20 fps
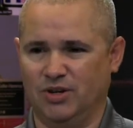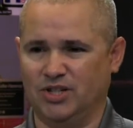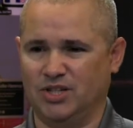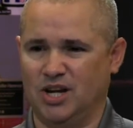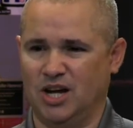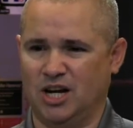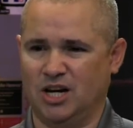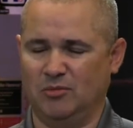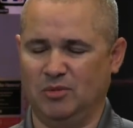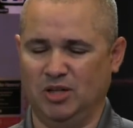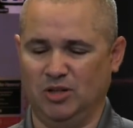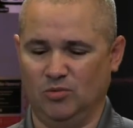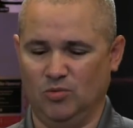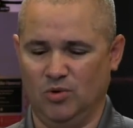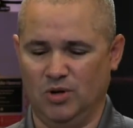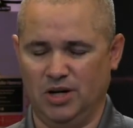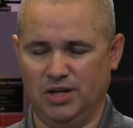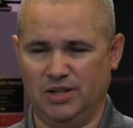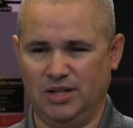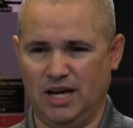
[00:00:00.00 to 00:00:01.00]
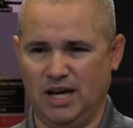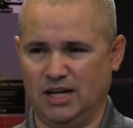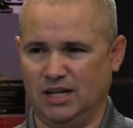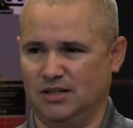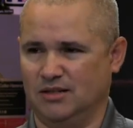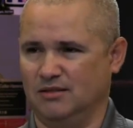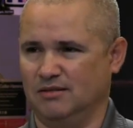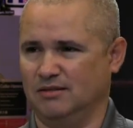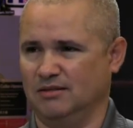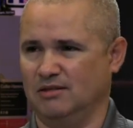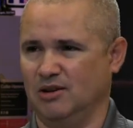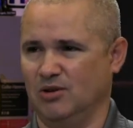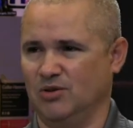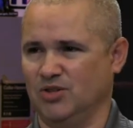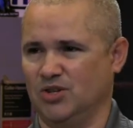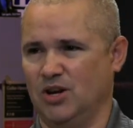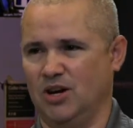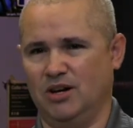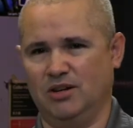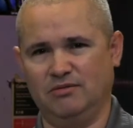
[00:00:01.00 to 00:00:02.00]
It's not going to be the one that goes
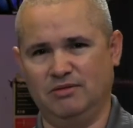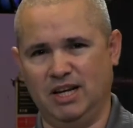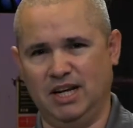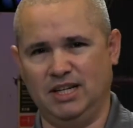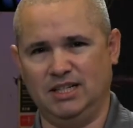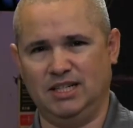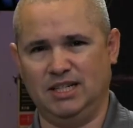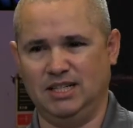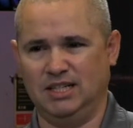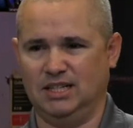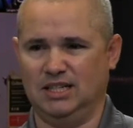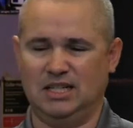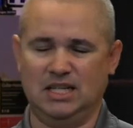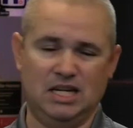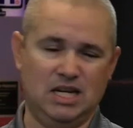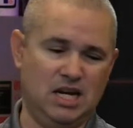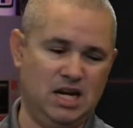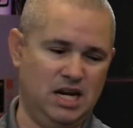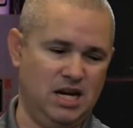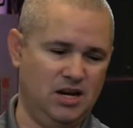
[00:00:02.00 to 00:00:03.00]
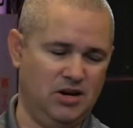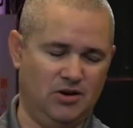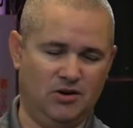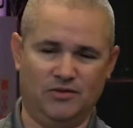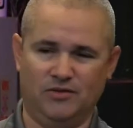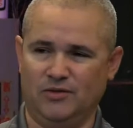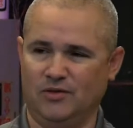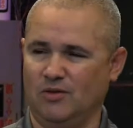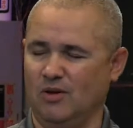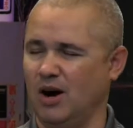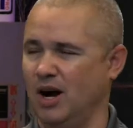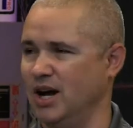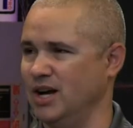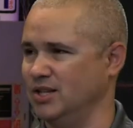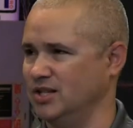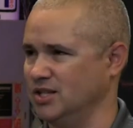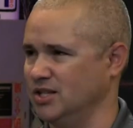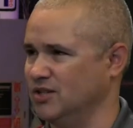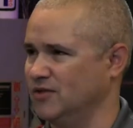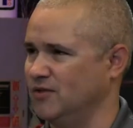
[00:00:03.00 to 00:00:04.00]
on AT&T or
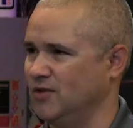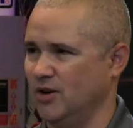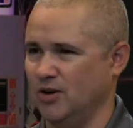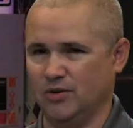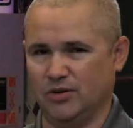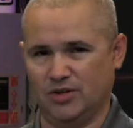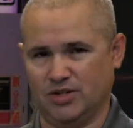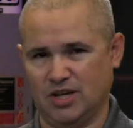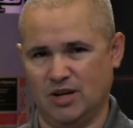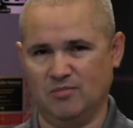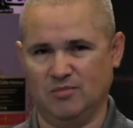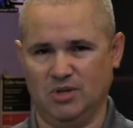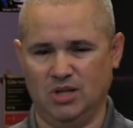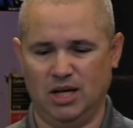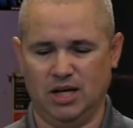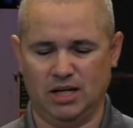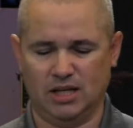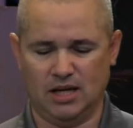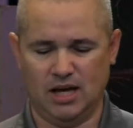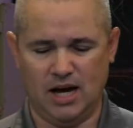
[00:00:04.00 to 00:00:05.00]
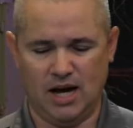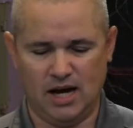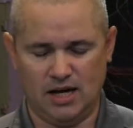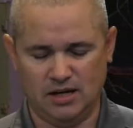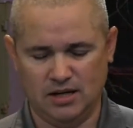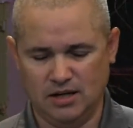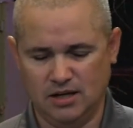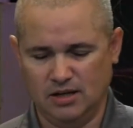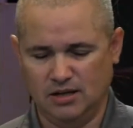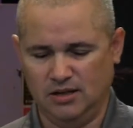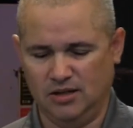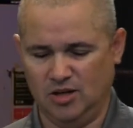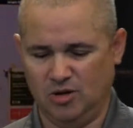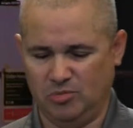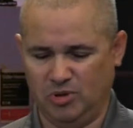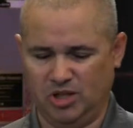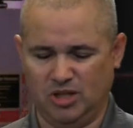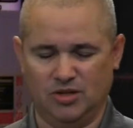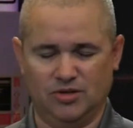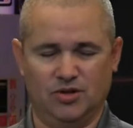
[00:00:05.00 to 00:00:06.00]
Verizon's phone or something like that.
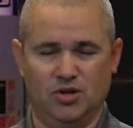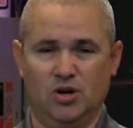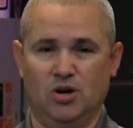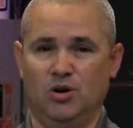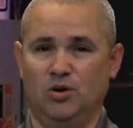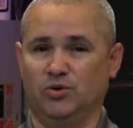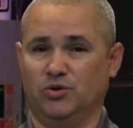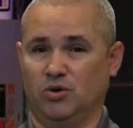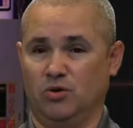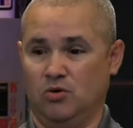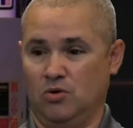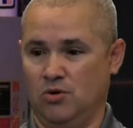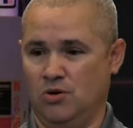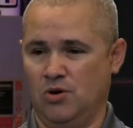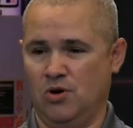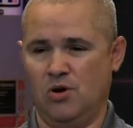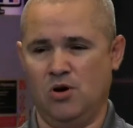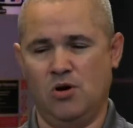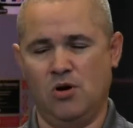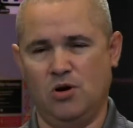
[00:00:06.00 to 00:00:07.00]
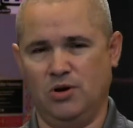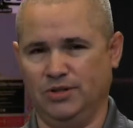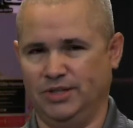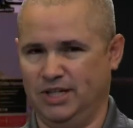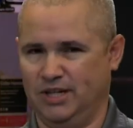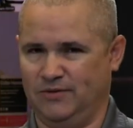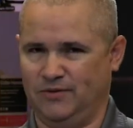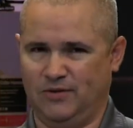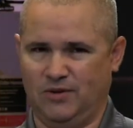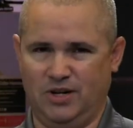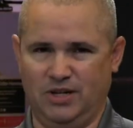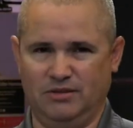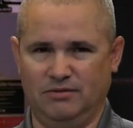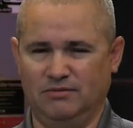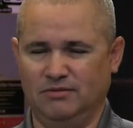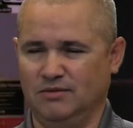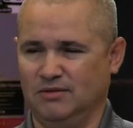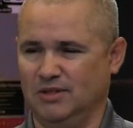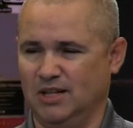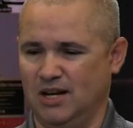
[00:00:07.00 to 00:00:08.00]
Because those are all different.
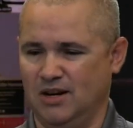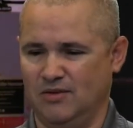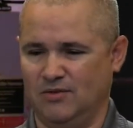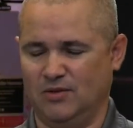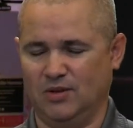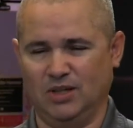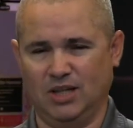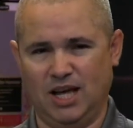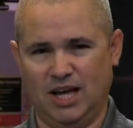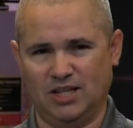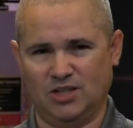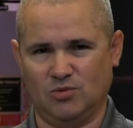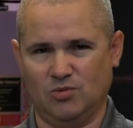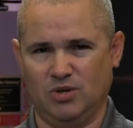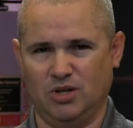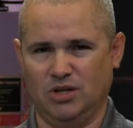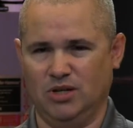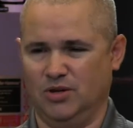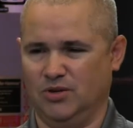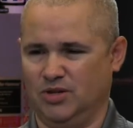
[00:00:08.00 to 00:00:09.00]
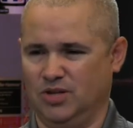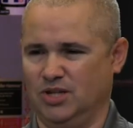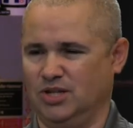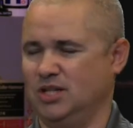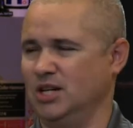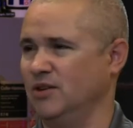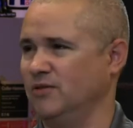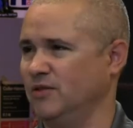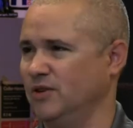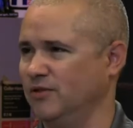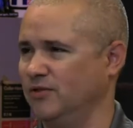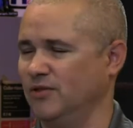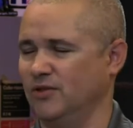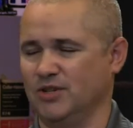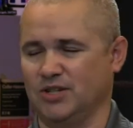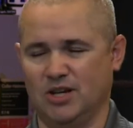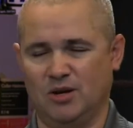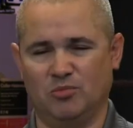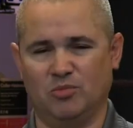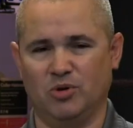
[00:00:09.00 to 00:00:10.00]
Every last one of those is different for
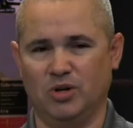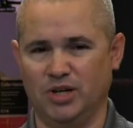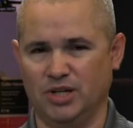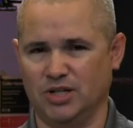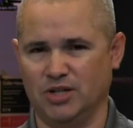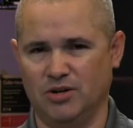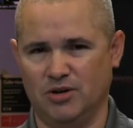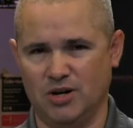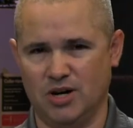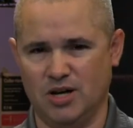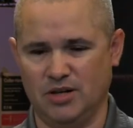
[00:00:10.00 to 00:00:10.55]
some reason or another.